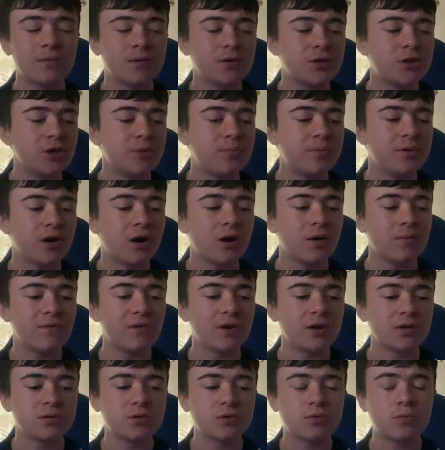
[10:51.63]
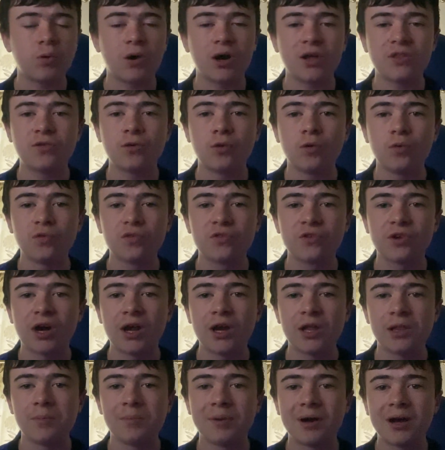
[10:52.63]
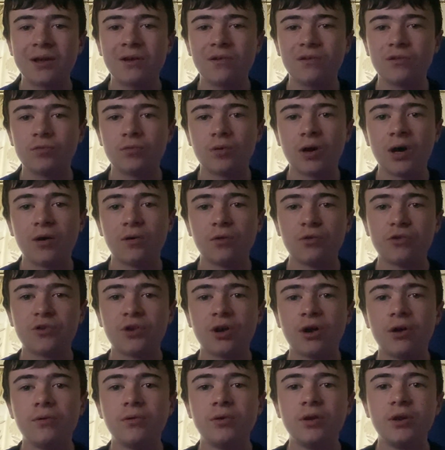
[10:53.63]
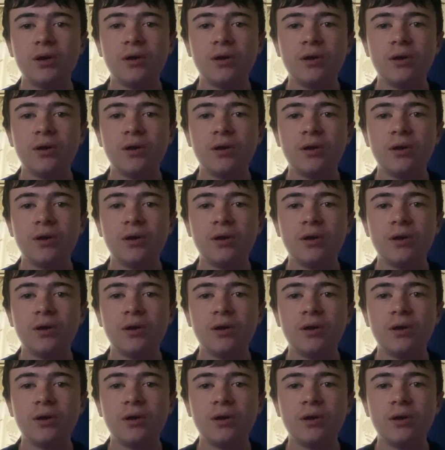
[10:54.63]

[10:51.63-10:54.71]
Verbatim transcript: Q P R were quite a tall side at the back as well, so